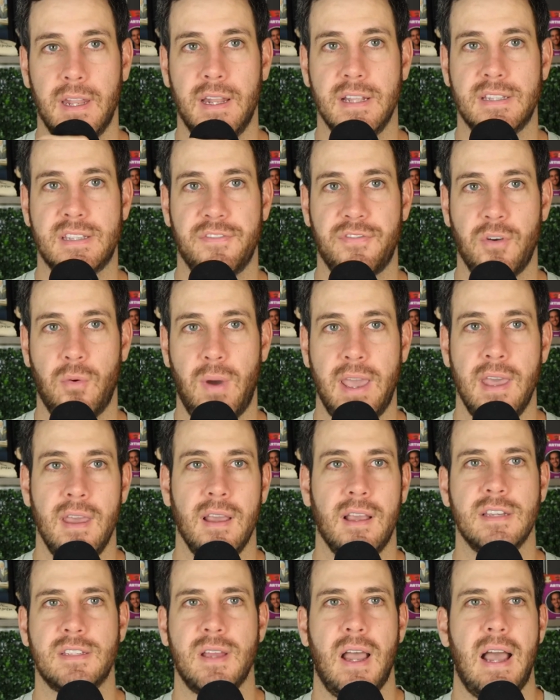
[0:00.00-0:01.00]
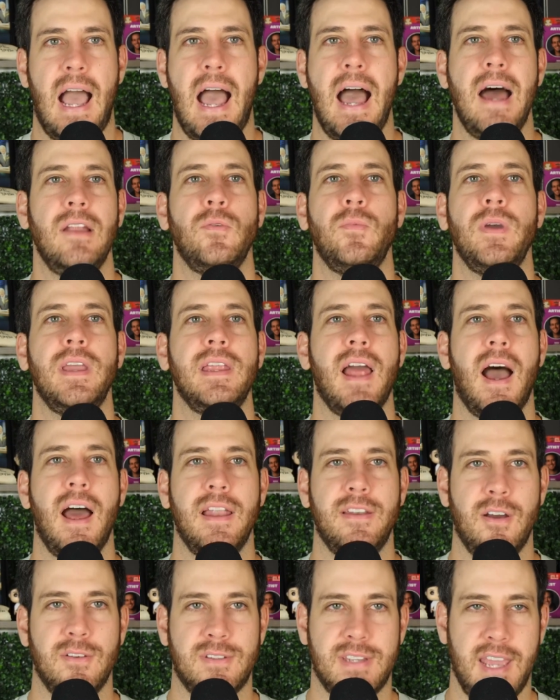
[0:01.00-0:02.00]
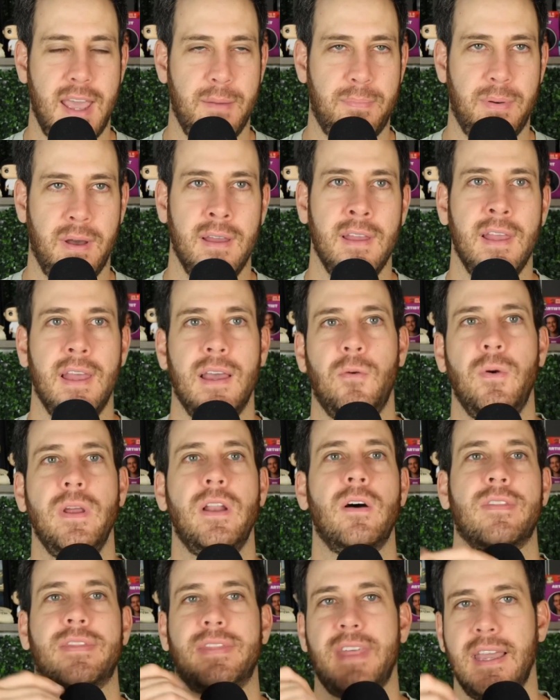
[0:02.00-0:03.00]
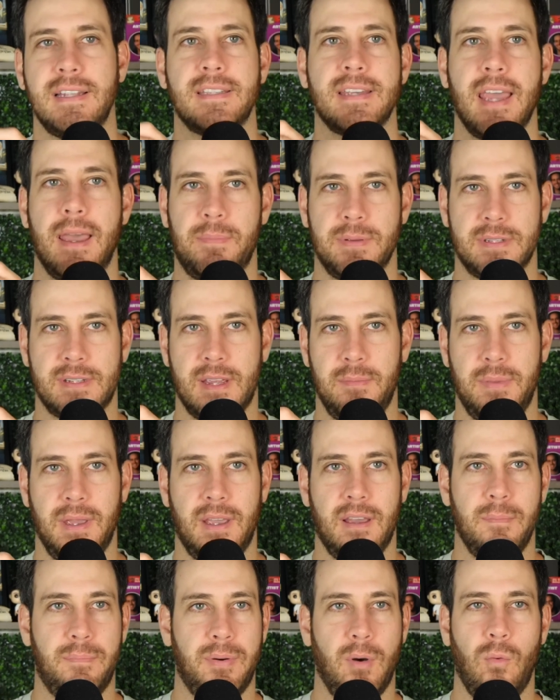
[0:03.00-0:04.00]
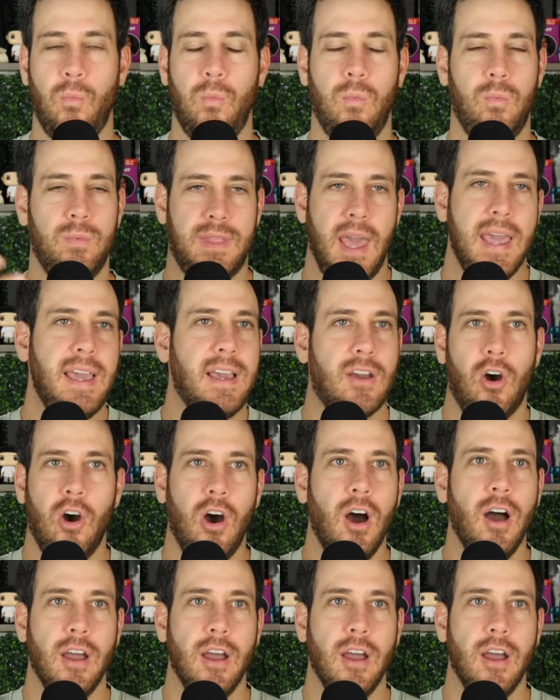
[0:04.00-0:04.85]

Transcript: In a different way. Because how do we not know Tampa? We don't think Tampa's going to be good, but they could.